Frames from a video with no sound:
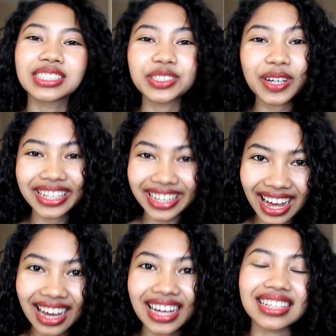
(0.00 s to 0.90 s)
Sawadee
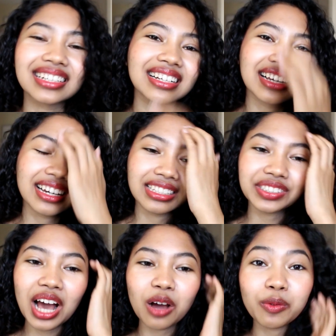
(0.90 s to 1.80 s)
ka. this is
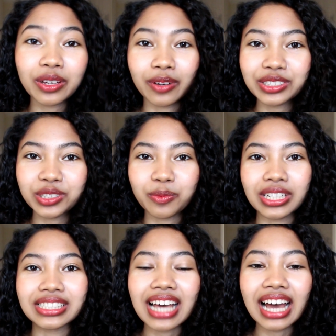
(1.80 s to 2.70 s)
how we greet someone
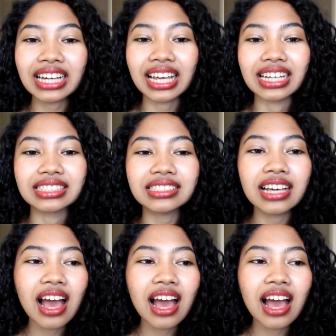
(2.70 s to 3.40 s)
in Thailand,